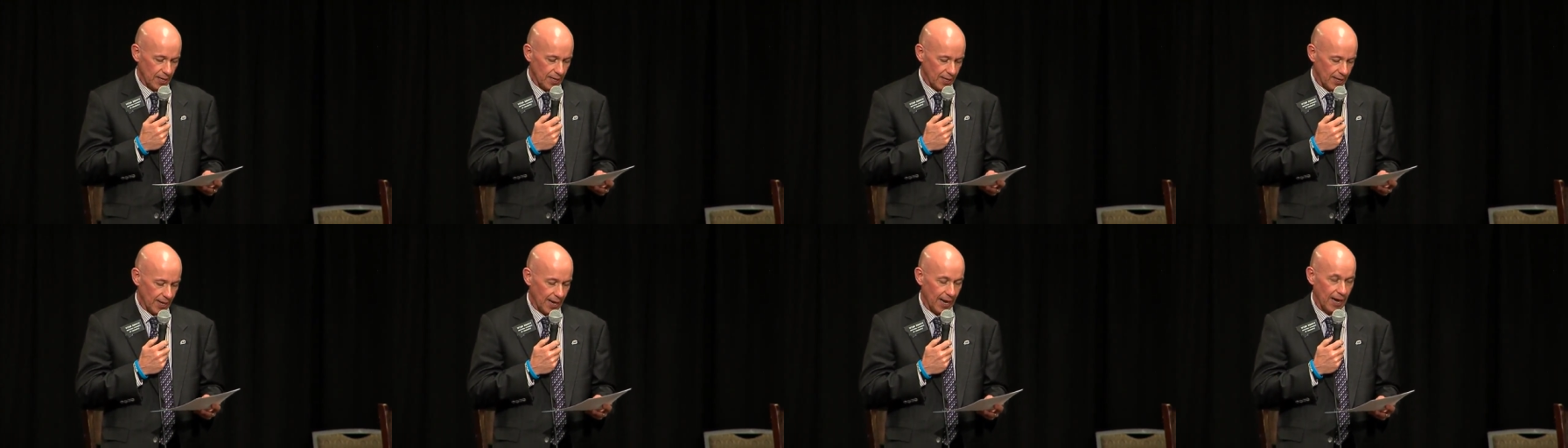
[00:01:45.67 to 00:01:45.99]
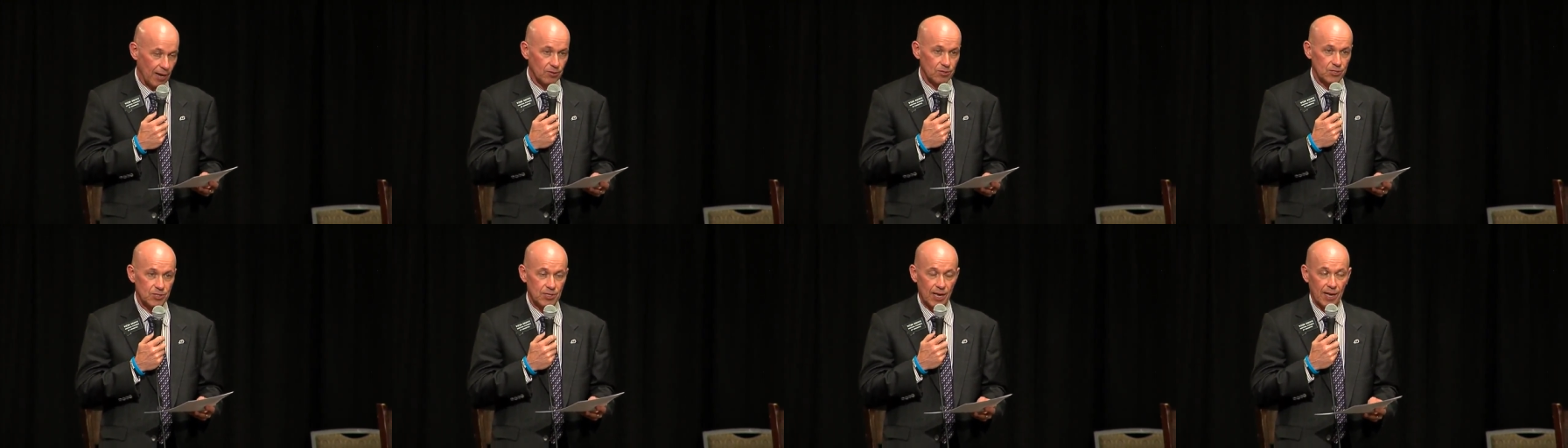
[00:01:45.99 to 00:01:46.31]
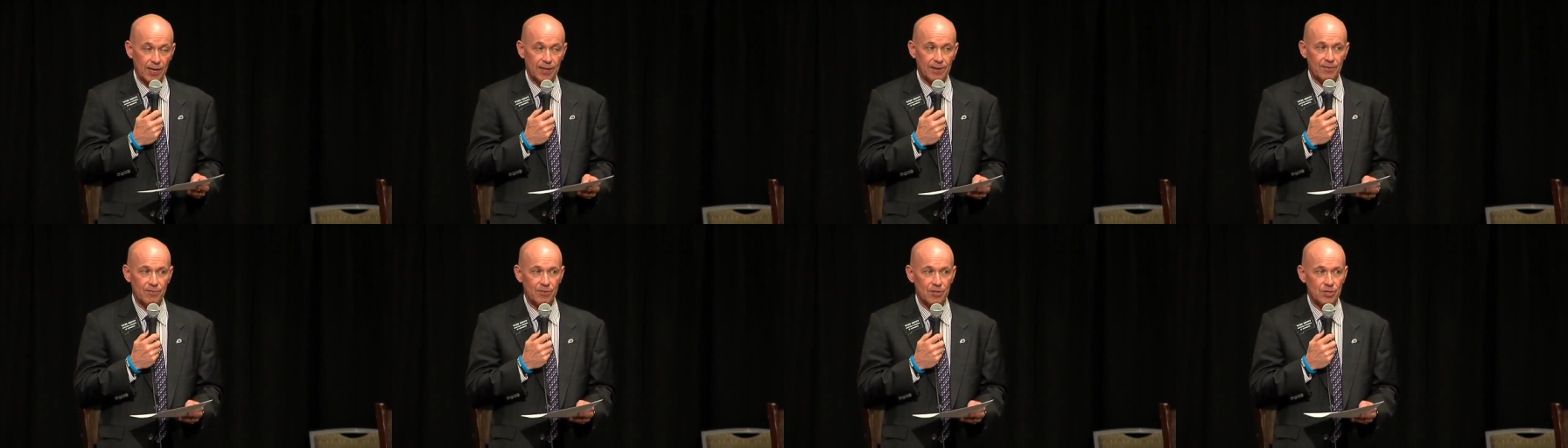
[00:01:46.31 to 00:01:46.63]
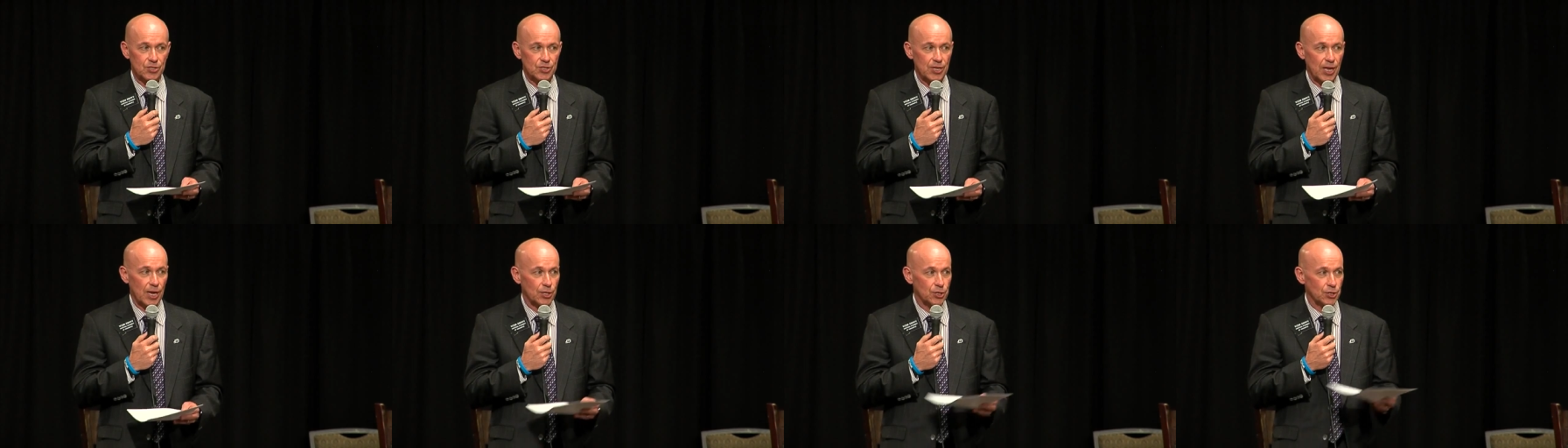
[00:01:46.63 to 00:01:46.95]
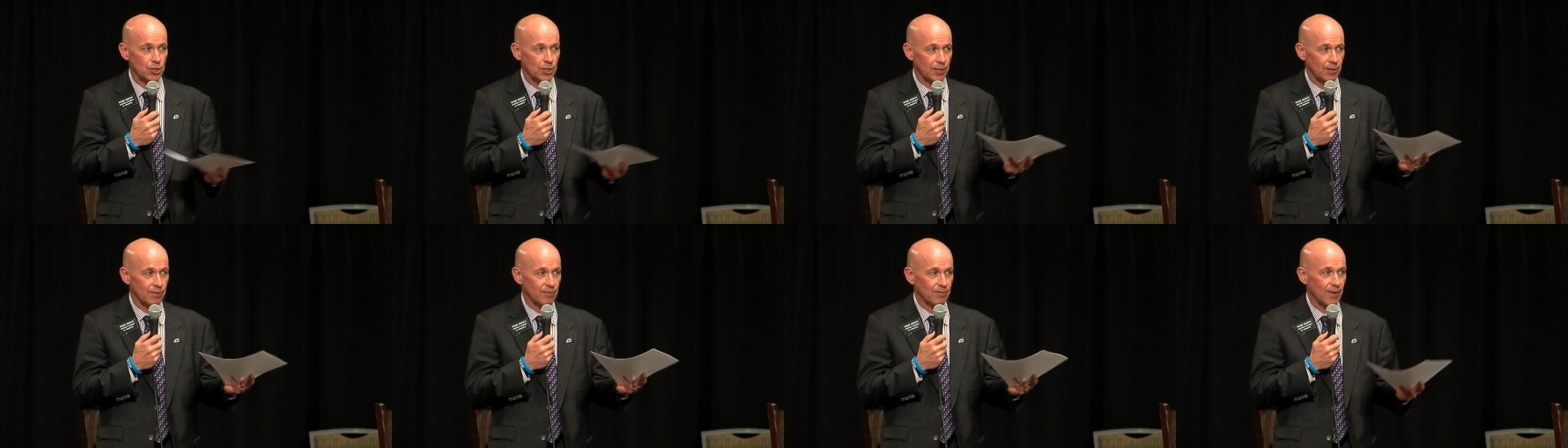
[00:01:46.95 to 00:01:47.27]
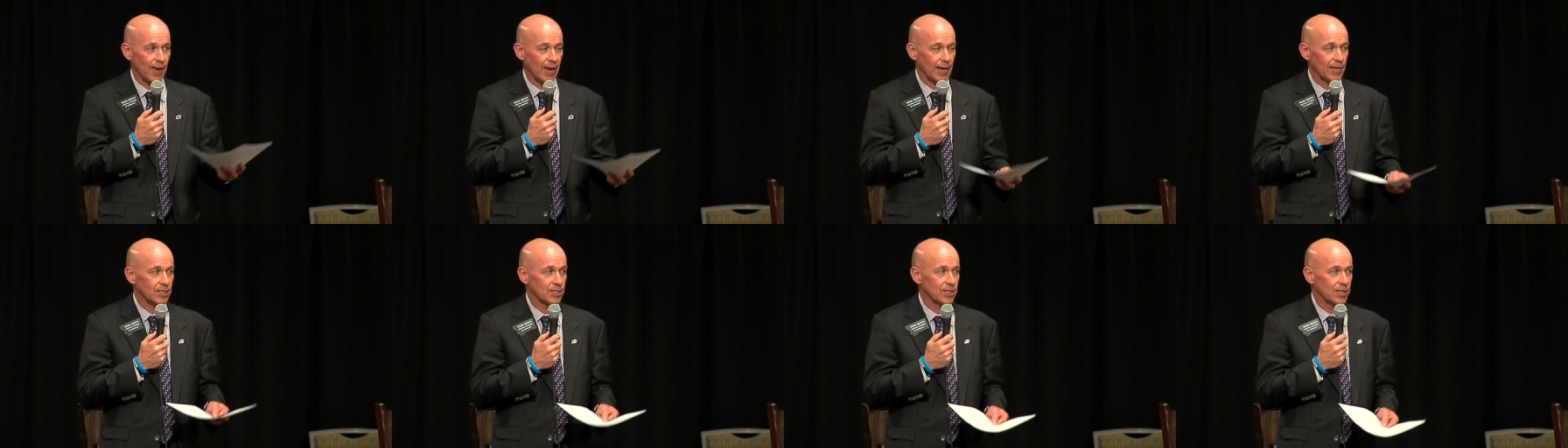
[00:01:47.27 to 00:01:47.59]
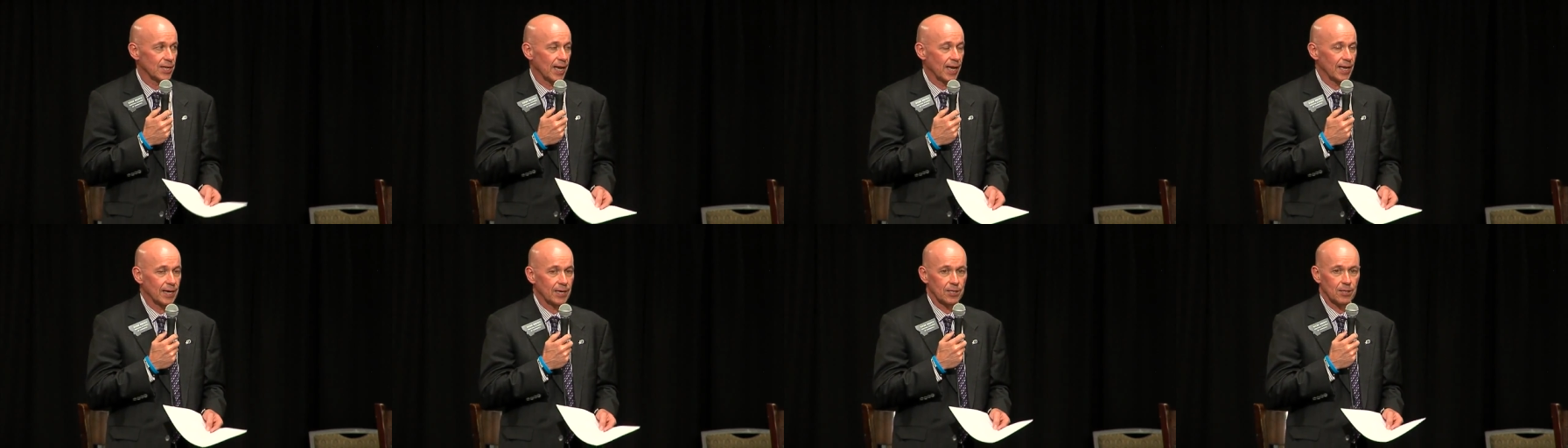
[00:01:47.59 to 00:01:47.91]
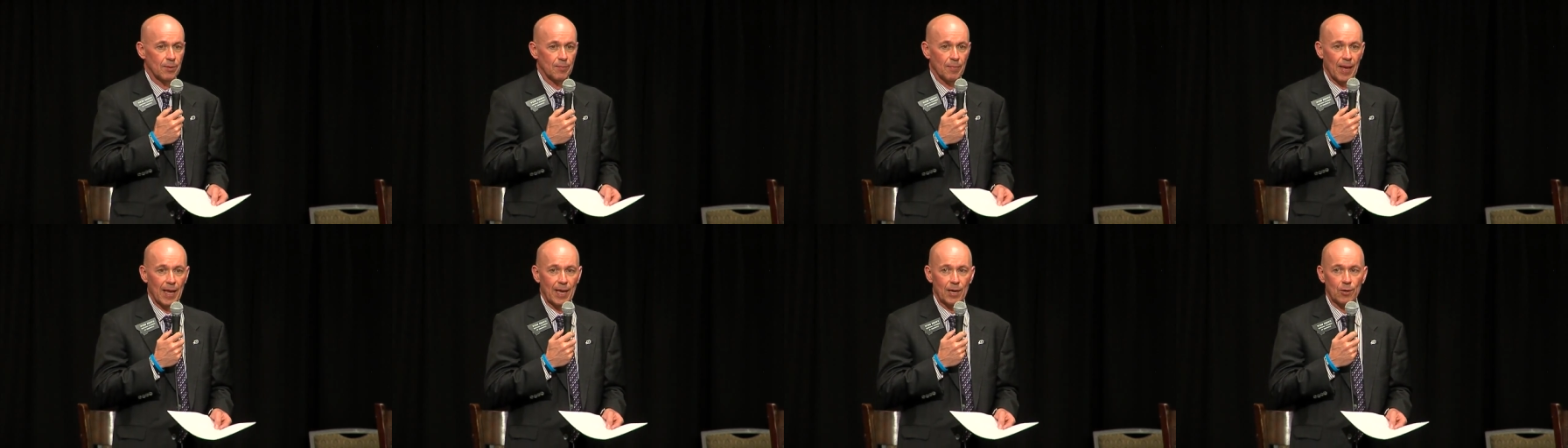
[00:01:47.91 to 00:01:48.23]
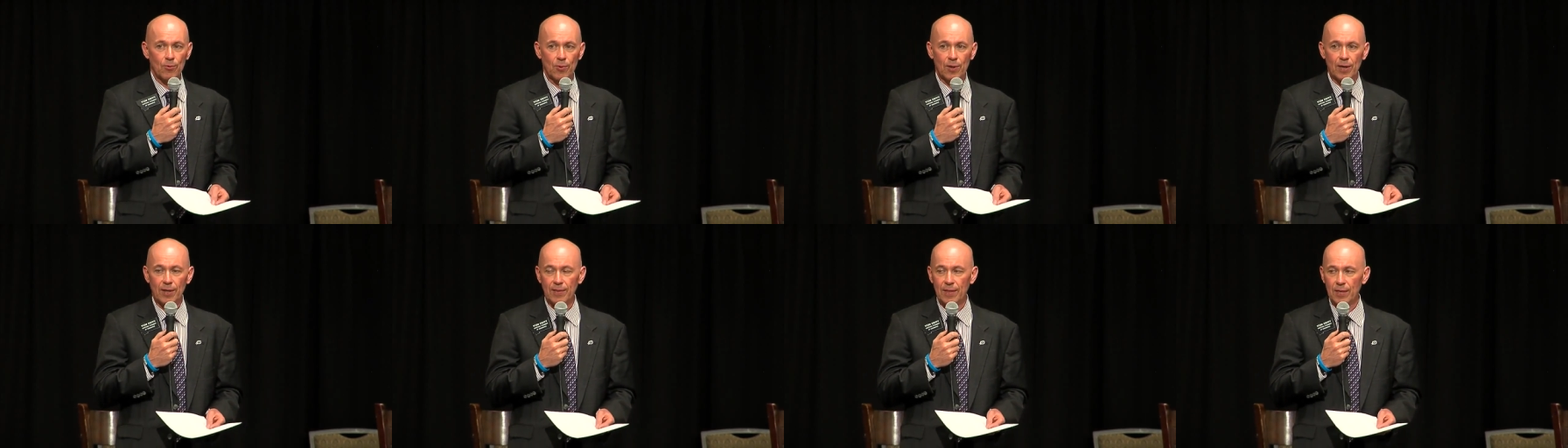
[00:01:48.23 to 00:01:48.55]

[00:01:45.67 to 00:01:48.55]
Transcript: outside of the session. In fact, tonight at the banquet,